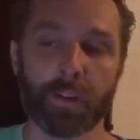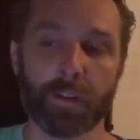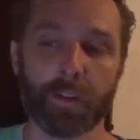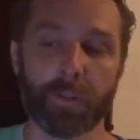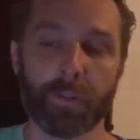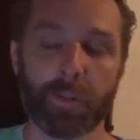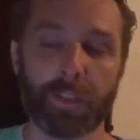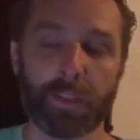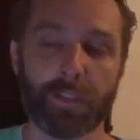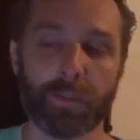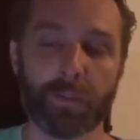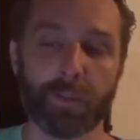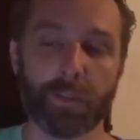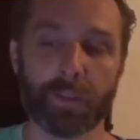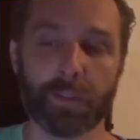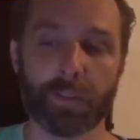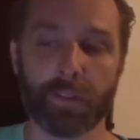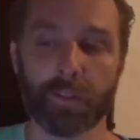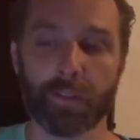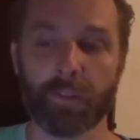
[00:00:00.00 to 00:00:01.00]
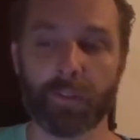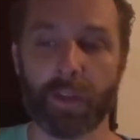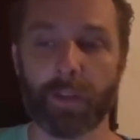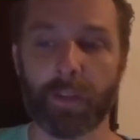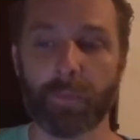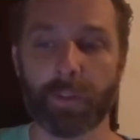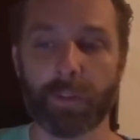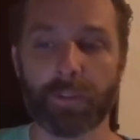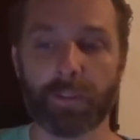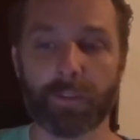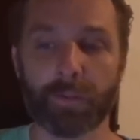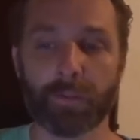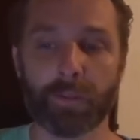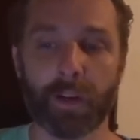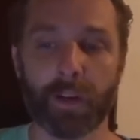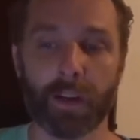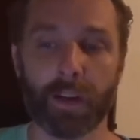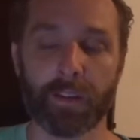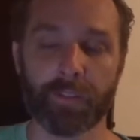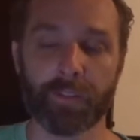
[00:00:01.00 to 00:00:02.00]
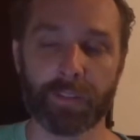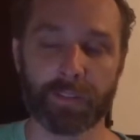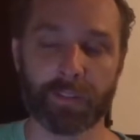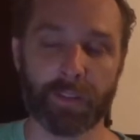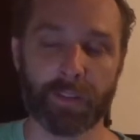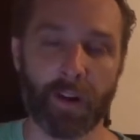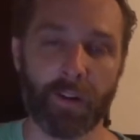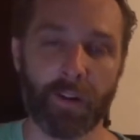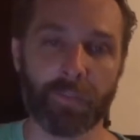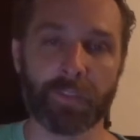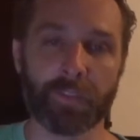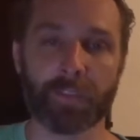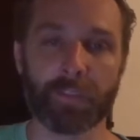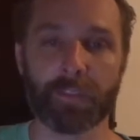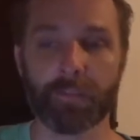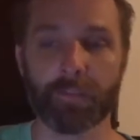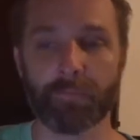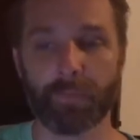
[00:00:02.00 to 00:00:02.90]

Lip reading: we do a survey, we do kind of a soft